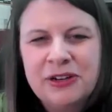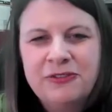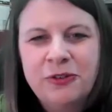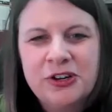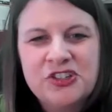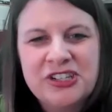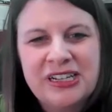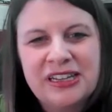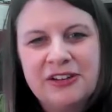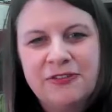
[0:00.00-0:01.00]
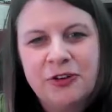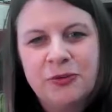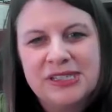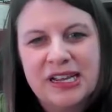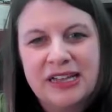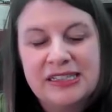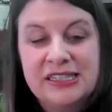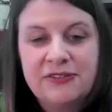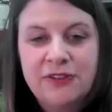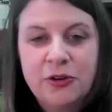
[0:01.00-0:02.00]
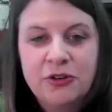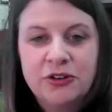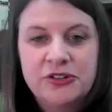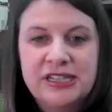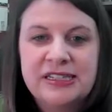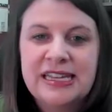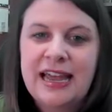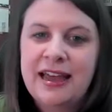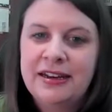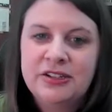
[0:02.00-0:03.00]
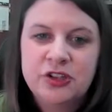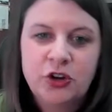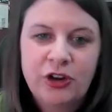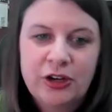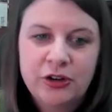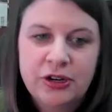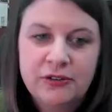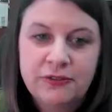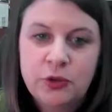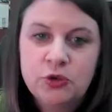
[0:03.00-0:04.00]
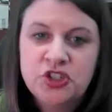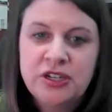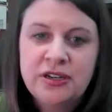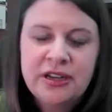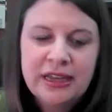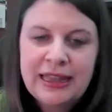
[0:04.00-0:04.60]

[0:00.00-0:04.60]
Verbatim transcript: but unfortunately for Wisconsin voters, it's adding to greater confusion,